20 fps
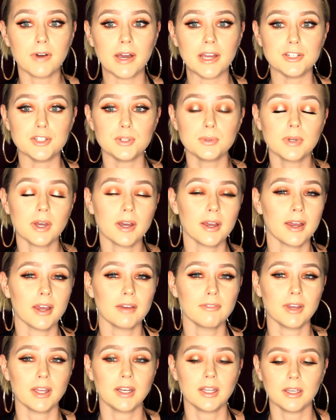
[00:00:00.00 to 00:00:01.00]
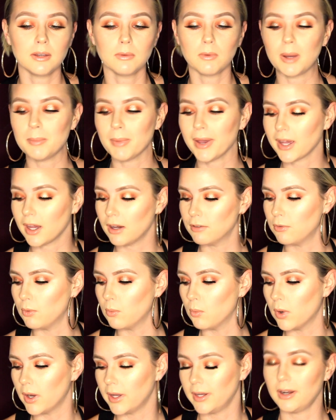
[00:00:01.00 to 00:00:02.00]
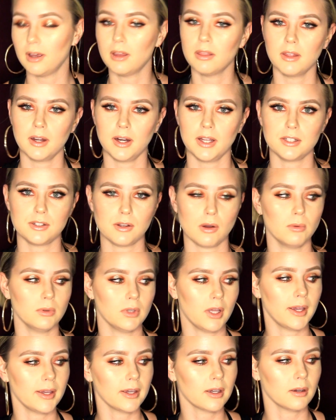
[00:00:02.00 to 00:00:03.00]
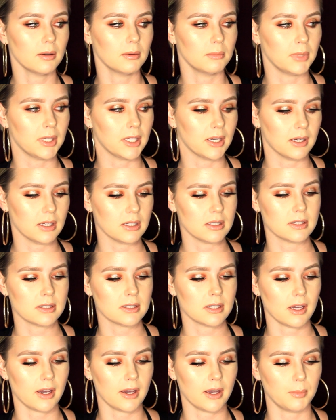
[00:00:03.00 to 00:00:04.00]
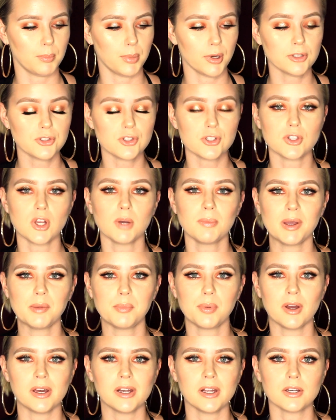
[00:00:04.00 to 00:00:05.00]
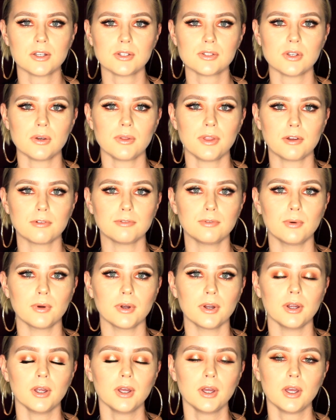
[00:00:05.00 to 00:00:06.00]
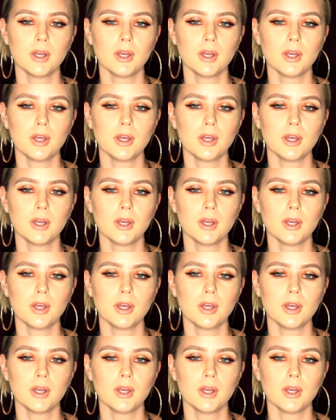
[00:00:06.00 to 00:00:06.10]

I do not have any, well, I might have one that I don't like because I purchase all my products, so therefore